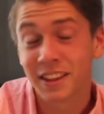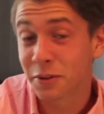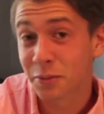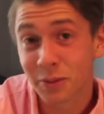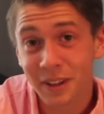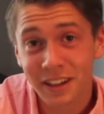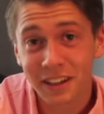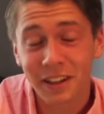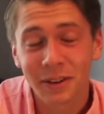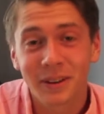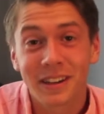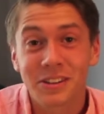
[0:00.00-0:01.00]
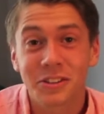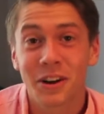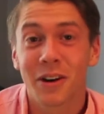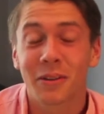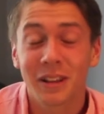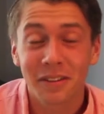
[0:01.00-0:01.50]
Really cute
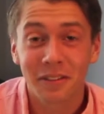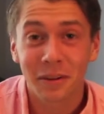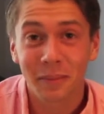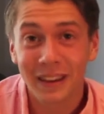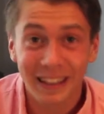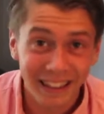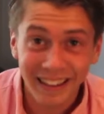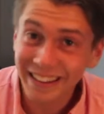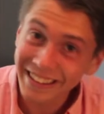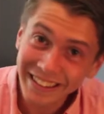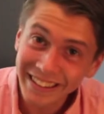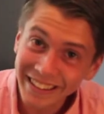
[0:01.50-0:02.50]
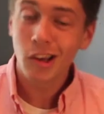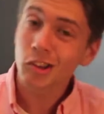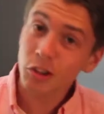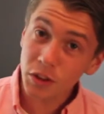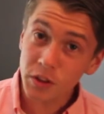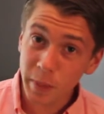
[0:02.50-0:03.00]
intro, loving me.
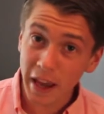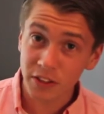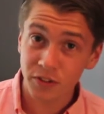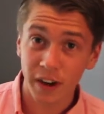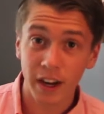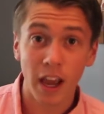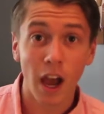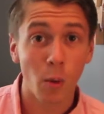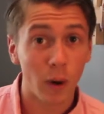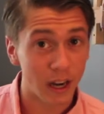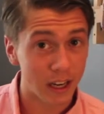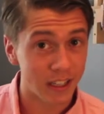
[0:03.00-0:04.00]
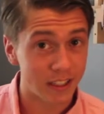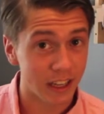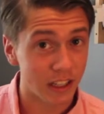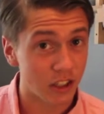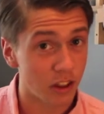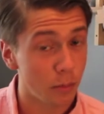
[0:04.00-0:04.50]
So this past Friday, I went on a
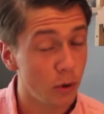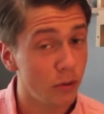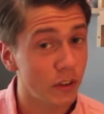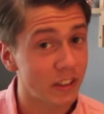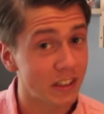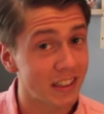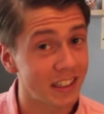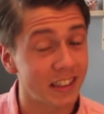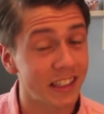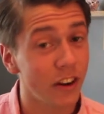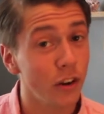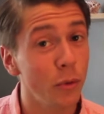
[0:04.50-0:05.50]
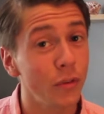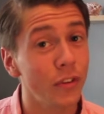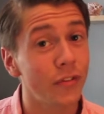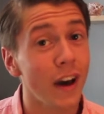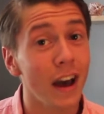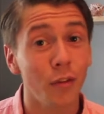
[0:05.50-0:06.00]
date to the movies to see Scary Movie
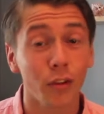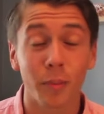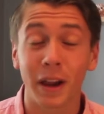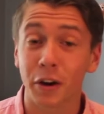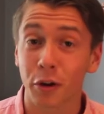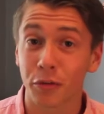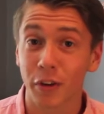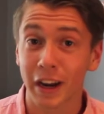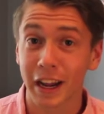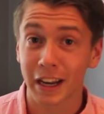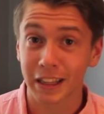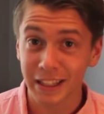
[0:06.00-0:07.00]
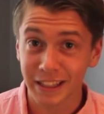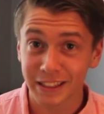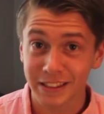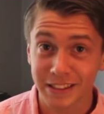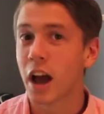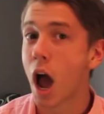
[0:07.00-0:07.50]
5 with my girlfriend,
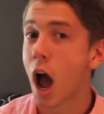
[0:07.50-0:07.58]
Anal-Ysis.